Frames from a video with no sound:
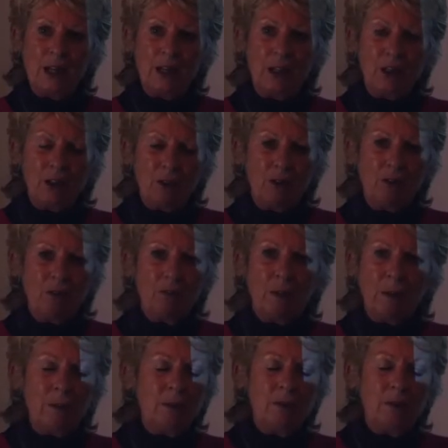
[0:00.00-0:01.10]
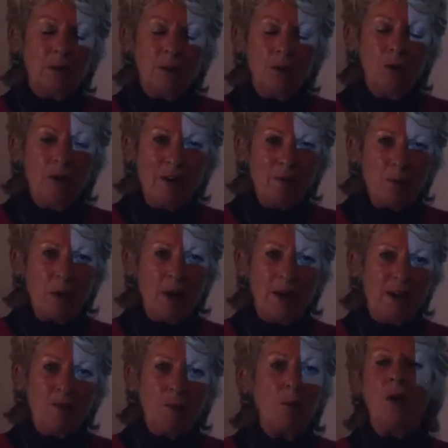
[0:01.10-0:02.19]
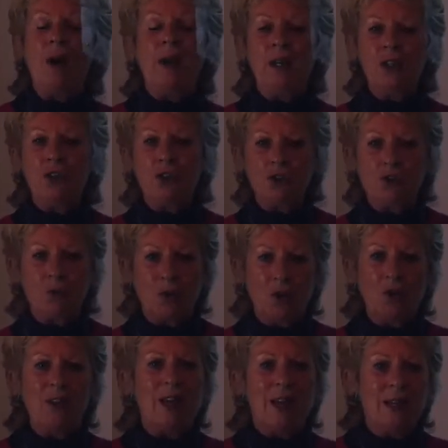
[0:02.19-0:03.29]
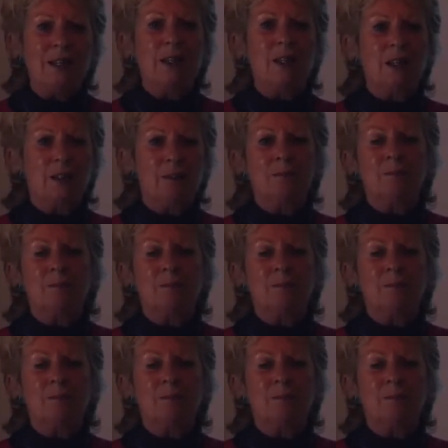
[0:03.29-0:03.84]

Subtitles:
like I never put any judgment on anything,